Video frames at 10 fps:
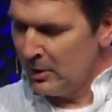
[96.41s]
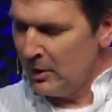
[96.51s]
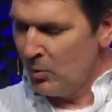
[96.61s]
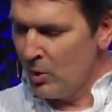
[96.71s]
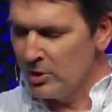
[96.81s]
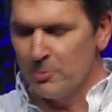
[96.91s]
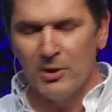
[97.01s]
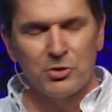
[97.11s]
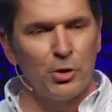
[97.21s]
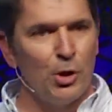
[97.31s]
in what has been
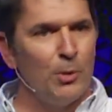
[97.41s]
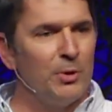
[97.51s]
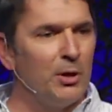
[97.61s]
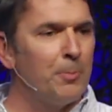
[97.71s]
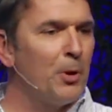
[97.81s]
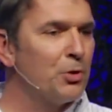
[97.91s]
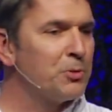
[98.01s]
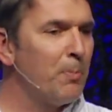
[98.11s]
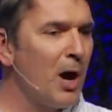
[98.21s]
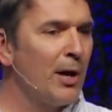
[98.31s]
termed in a
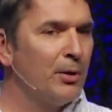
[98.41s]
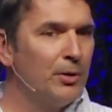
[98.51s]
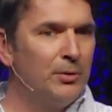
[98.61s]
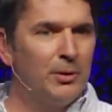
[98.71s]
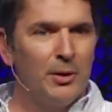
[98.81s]
postmodern,